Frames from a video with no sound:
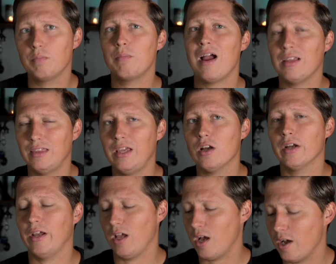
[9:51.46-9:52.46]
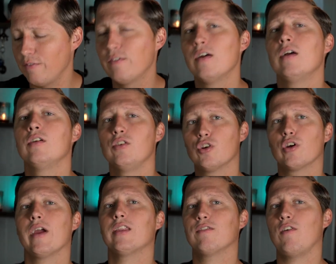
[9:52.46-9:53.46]
My theory of you
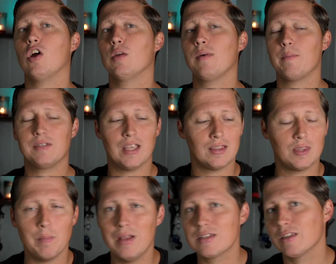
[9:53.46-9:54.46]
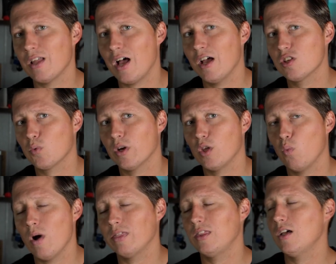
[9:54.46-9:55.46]
crank the volume up to get the mids and the highs where you
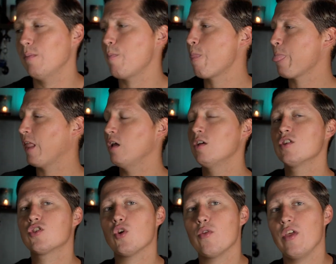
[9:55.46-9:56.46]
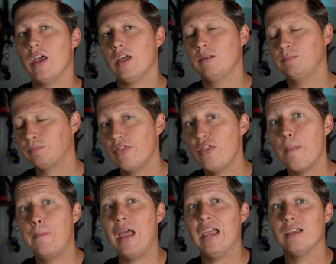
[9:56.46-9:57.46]
want them, so then The
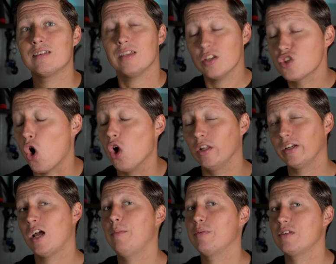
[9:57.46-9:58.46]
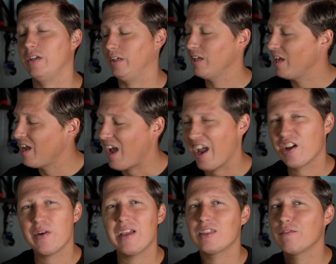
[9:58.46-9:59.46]
bass is all-encompassing. I
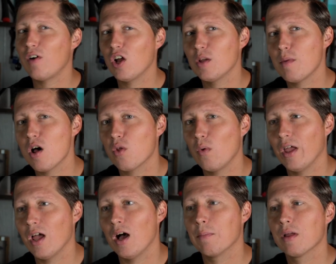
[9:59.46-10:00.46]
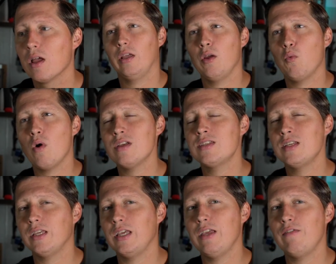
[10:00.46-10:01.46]
cranked the volume all the way up. It wasn't
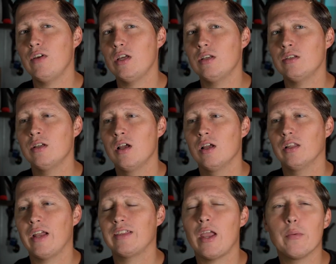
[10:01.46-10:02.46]
even like they